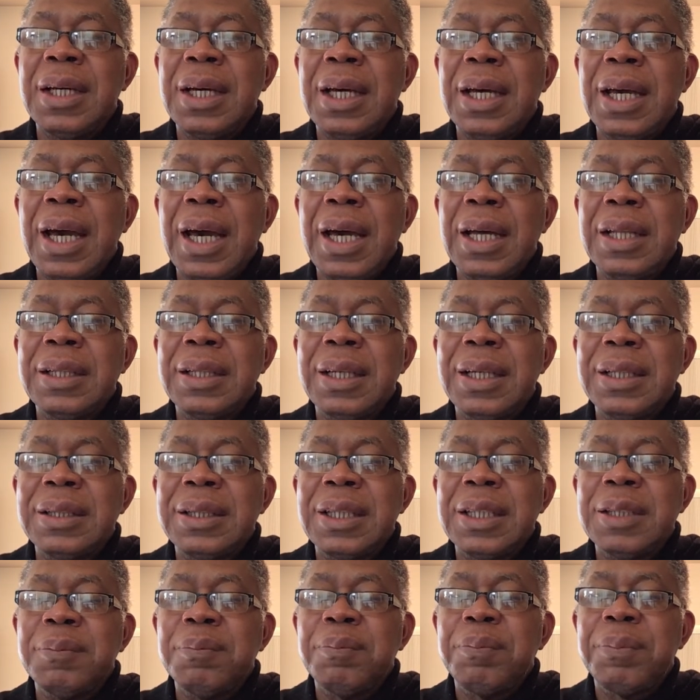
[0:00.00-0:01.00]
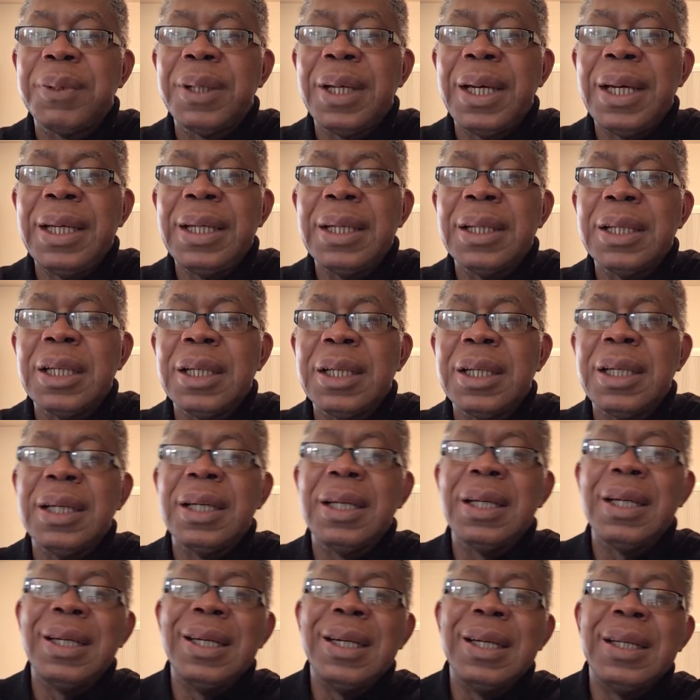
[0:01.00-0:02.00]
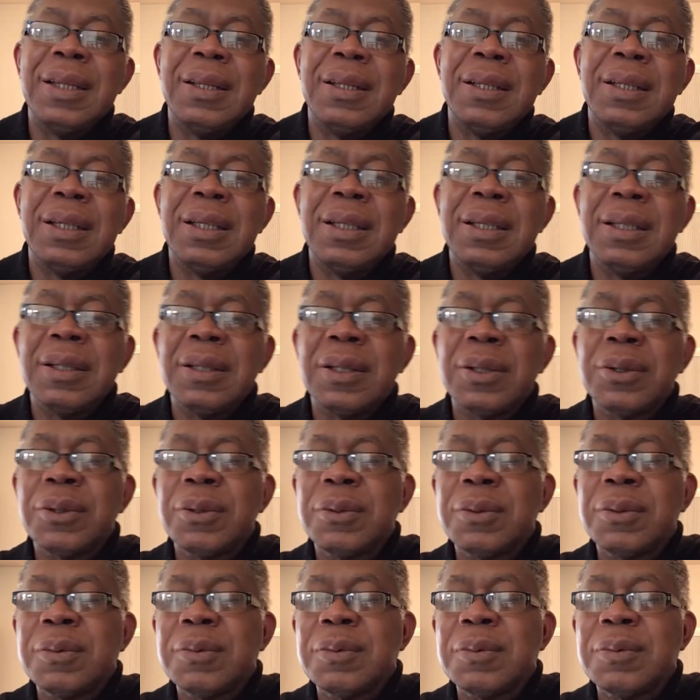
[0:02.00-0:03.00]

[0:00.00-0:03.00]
and they didn't play in the little